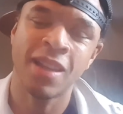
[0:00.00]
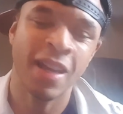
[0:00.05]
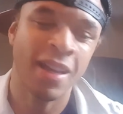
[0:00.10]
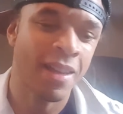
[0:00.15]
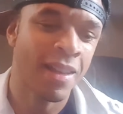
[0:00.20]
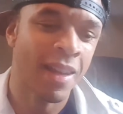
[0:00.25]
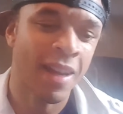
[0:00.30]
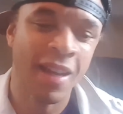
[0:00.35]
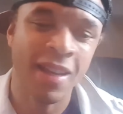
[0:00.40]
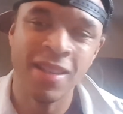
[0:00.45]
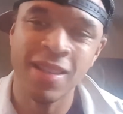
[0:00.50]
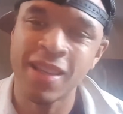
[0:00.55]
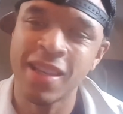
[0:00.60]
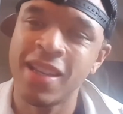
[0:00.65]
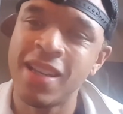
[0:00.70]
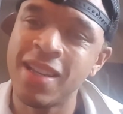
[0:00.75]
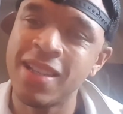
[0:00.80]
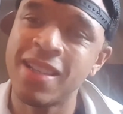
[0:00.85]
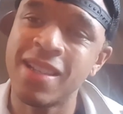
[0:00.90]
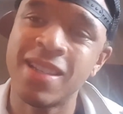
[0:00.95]
like I said,
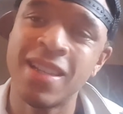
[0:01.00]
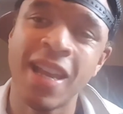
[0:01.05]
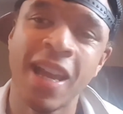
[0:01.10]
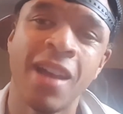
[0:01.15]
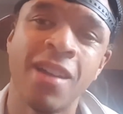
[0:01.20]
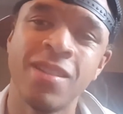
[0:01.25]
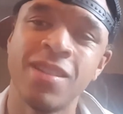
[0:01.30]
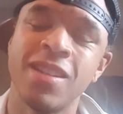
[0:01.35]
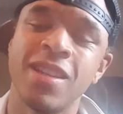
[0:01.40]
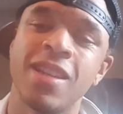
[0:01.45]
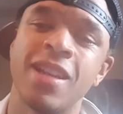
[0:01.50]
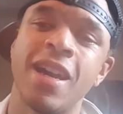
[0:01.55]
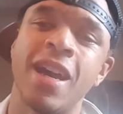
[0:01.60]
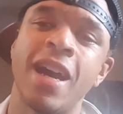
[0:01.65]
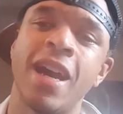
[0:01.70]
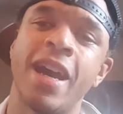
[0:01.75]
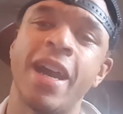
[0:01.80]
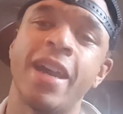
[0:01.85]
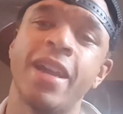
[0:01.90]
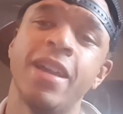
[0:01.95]
he's a talented
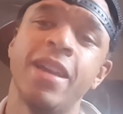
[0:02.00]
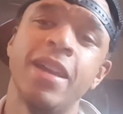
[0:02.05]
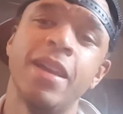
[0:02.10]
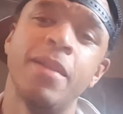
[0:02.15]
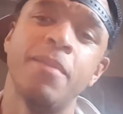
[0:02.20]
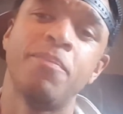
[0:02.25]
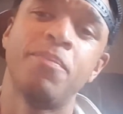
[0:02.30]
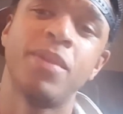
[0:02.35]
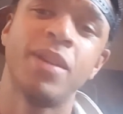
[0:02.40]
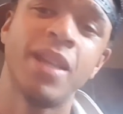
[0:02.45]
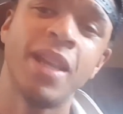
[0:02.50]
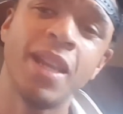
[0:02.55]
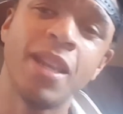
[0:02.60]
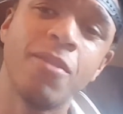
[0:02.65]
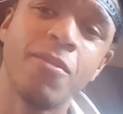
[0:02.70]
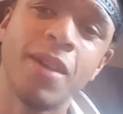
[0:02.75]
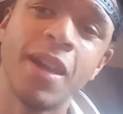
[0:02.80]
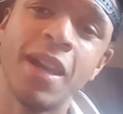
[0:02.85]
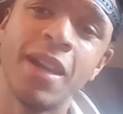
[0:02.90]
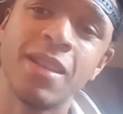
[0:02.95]
guy. But
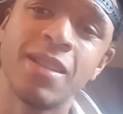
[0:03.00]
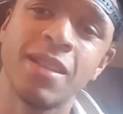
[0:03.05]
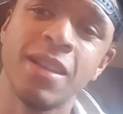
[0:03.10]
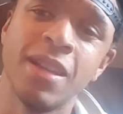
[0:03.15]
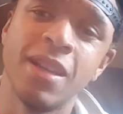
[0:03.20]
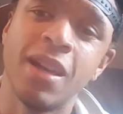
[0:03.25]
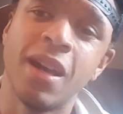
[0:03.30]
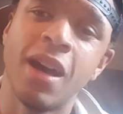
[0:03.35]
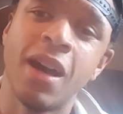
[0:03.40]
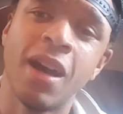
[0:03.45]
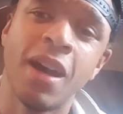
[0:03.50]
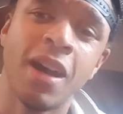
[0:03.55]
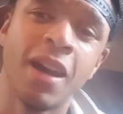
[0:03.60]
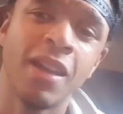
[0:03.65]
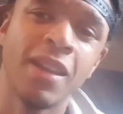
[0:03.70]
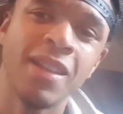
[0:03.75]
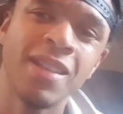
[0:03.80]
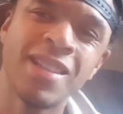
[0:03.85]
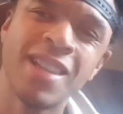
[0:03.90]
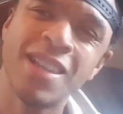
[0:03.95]
anyways,
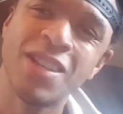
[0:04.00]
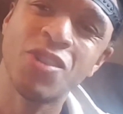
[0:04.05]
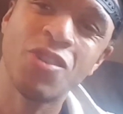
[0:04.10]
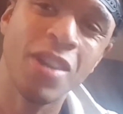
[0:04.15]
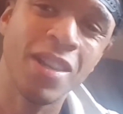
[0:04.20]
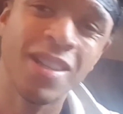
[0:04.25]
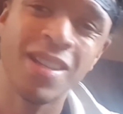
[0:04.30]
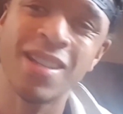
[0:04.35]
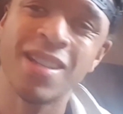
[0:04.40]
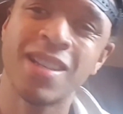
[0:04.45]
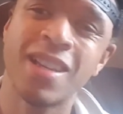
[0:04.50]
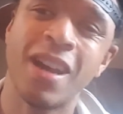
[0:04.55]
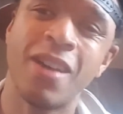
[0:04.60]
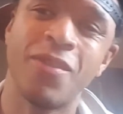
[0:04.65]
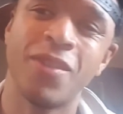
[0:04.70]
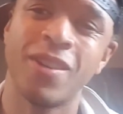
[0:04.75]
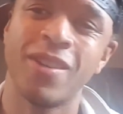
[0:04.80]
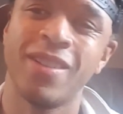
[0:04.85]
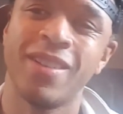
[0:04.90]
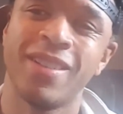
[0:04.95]
let's get straight to this
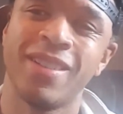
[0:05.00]
cover. You